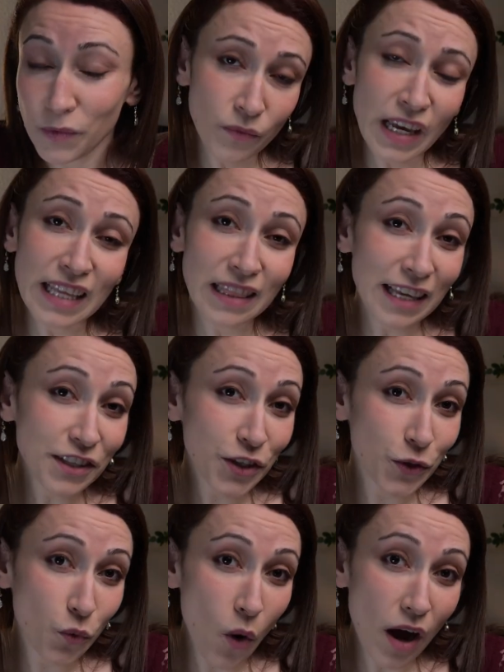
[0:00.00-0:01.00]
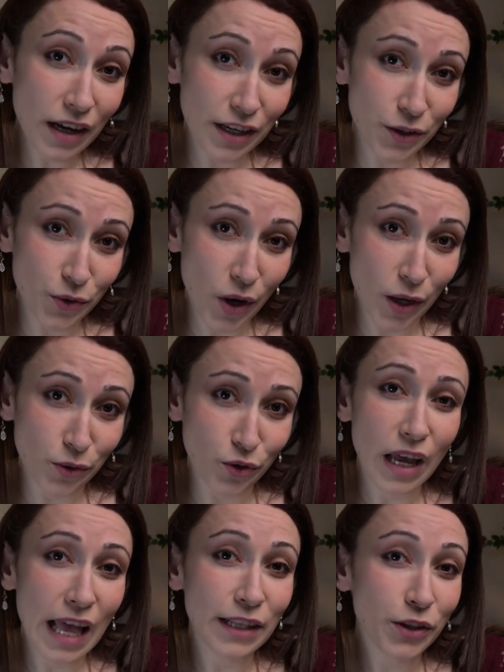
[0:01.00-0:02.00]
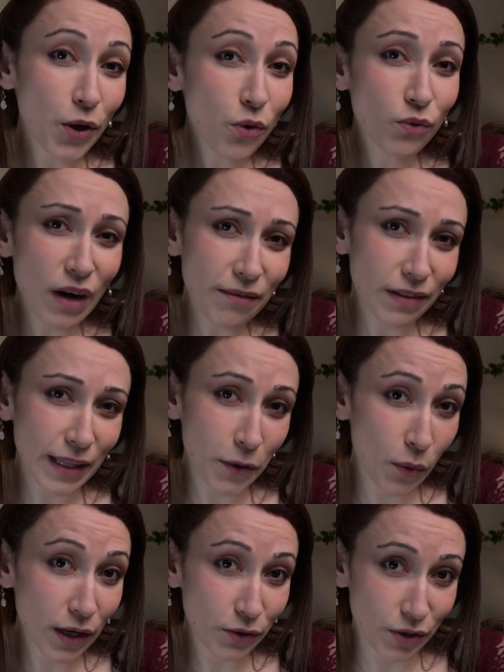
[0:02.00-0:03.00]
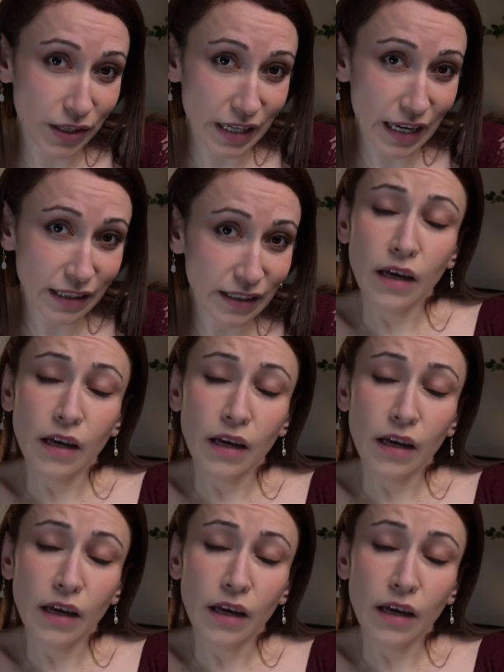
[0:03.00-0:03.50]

It lets you walk into a room and know roughly where to sit.